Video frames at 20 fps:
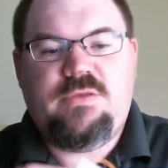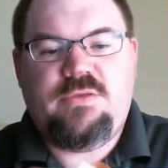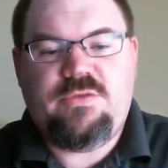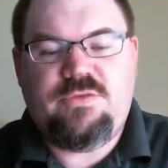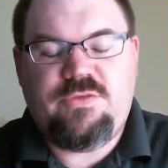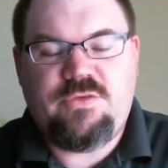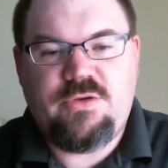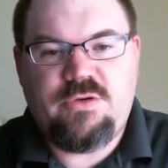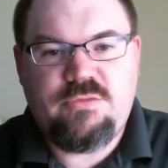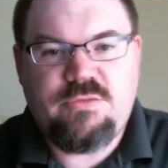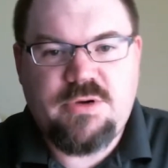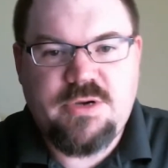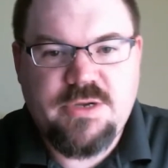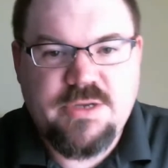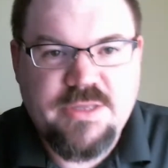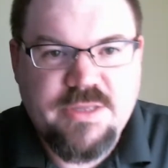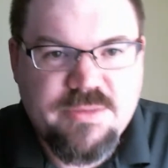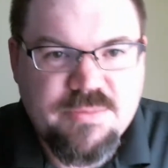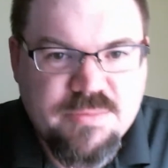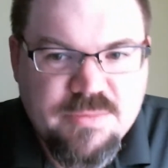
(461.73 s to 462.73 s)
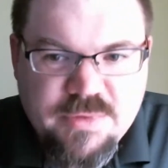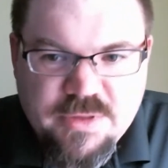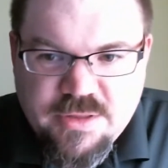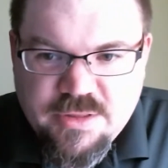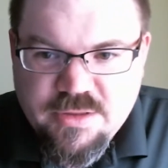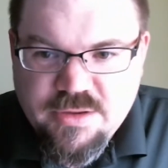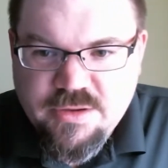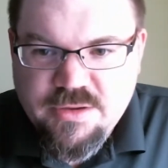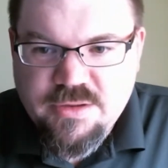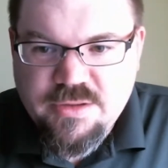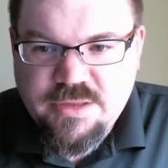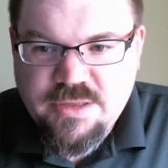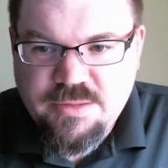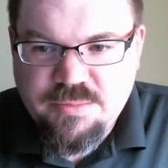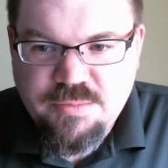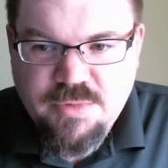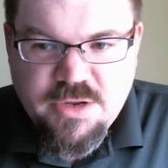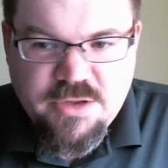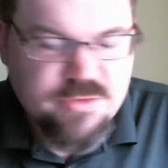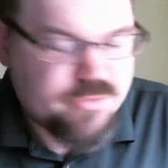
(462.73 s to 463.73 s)
So
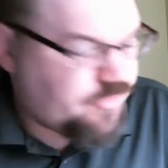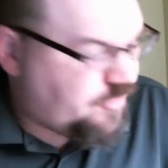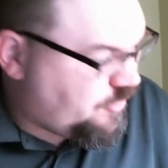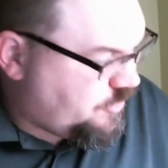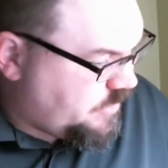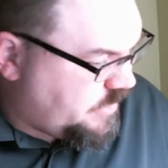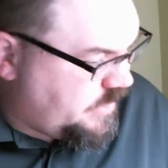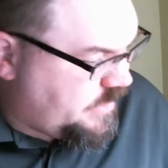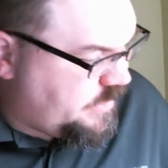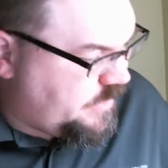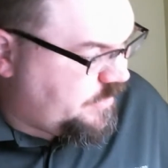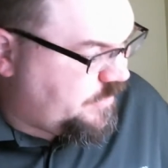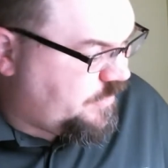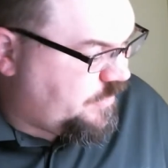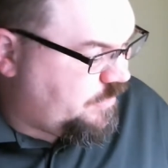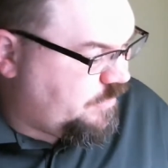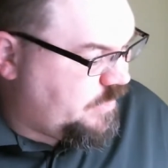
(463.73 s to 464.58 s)
in model trains,